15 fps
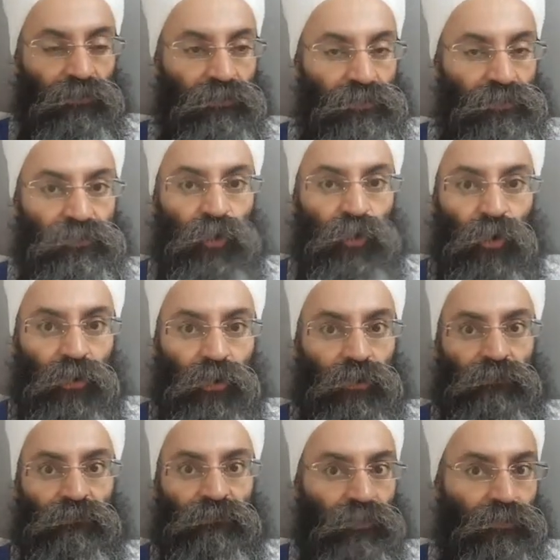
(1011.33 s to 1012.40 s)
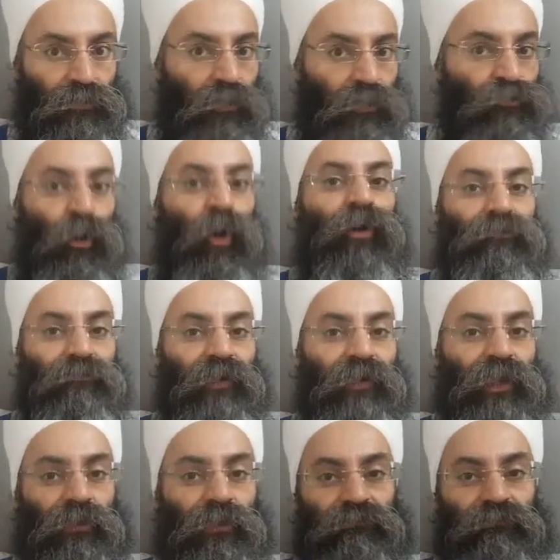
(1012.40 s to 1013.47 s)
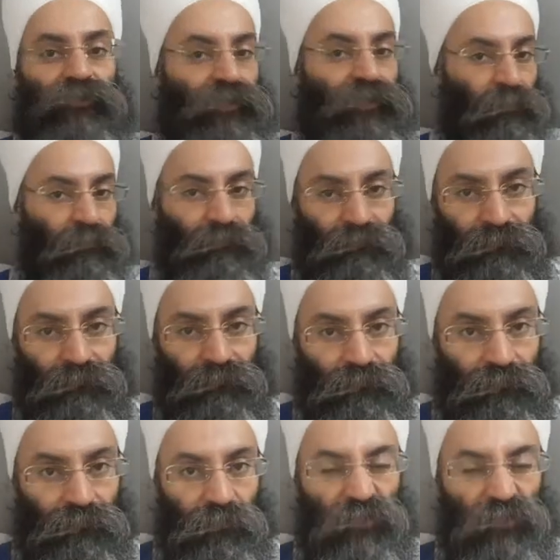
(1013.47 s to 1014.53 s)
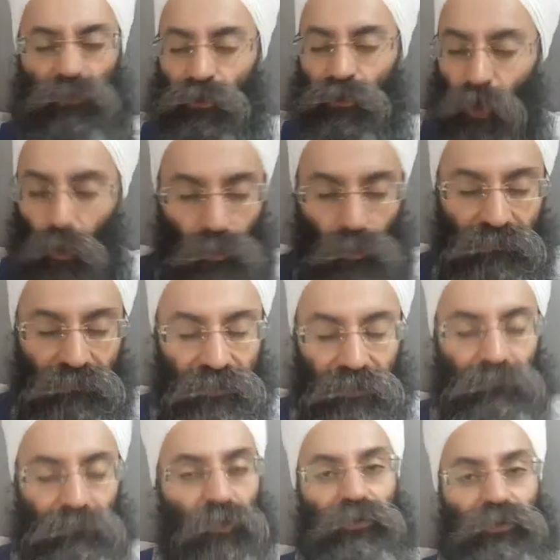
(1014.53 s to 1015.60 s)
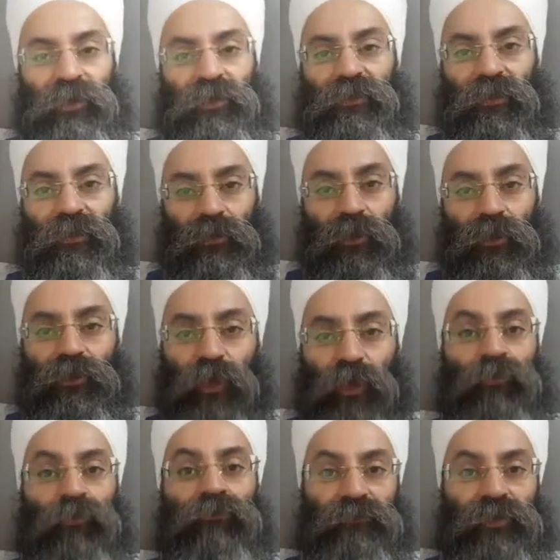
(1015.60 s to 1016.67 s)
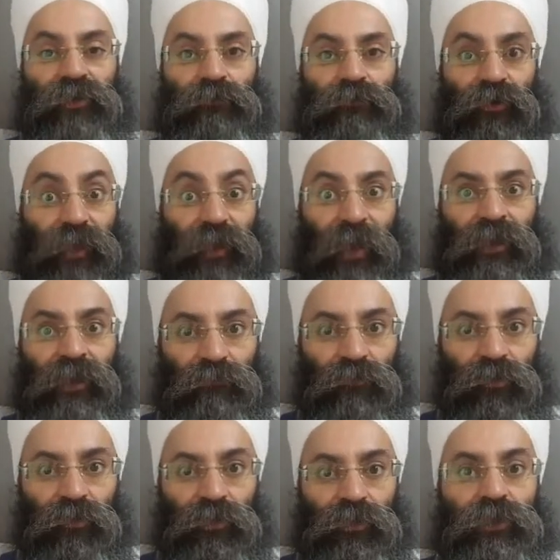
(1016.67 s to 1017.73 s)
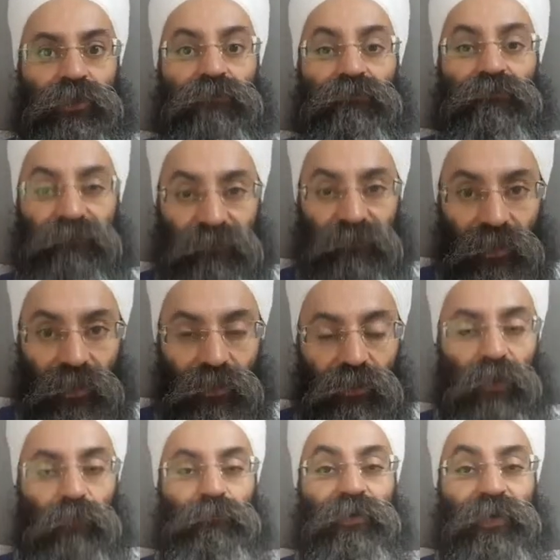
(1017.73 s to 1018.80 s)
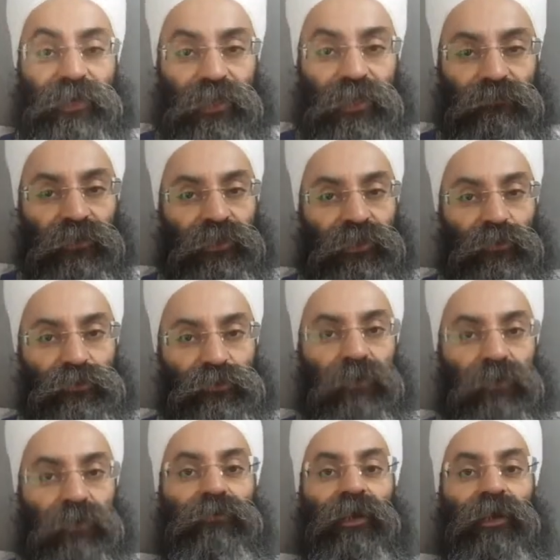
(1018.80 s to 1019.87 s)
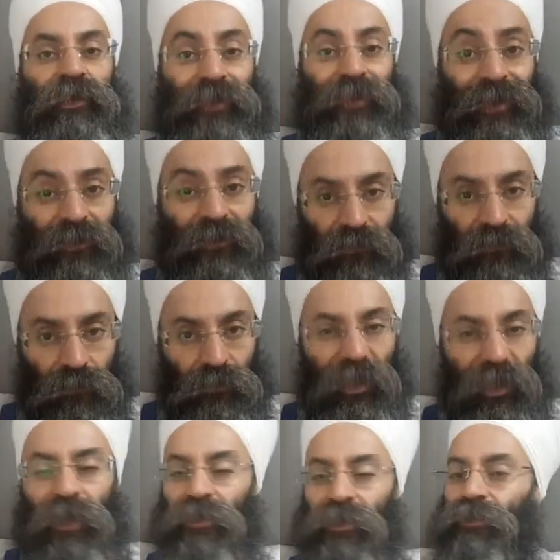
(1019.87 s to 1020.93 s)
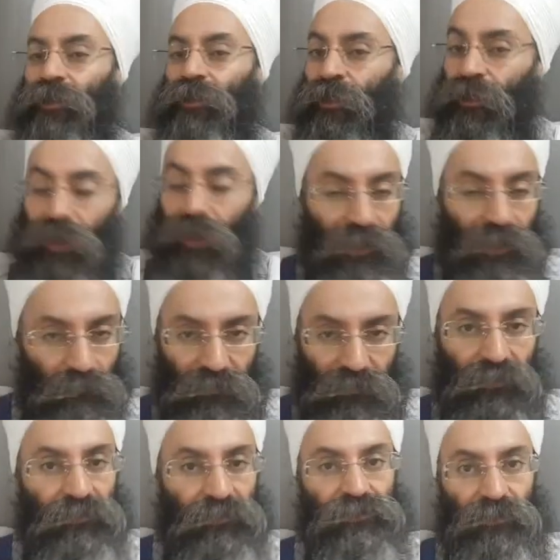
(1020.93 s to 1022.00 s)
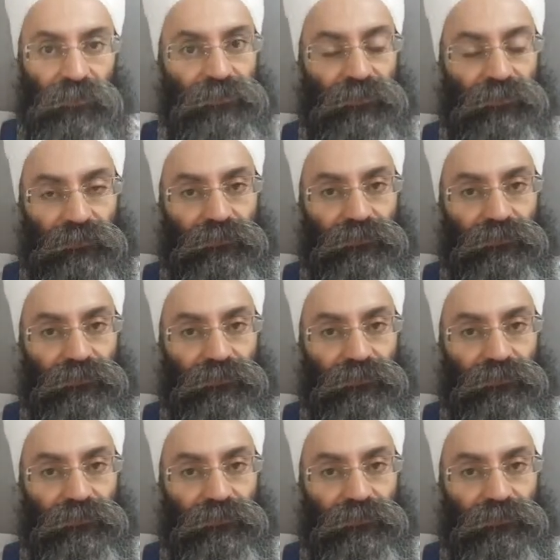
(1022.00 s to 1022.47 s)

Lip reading: talk the wrong way for them. So don't worry about anything. Don't worry about anyone. Feel, believe in yourself and get it done. Anything can be done, Satsangat.